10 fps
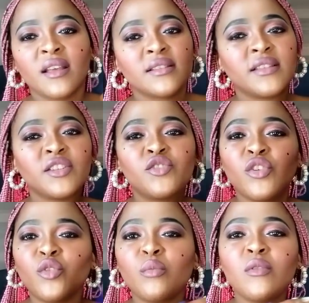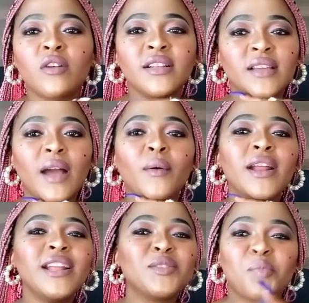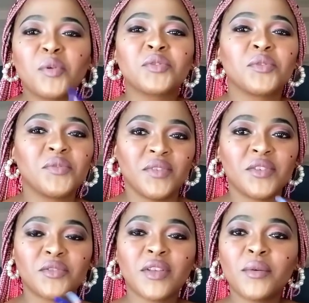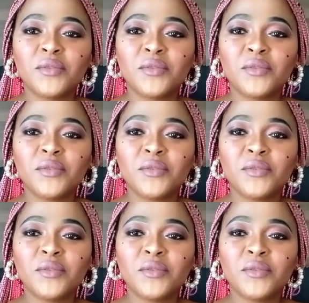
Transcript: Stick to your normal content. I wanted to post those videos because I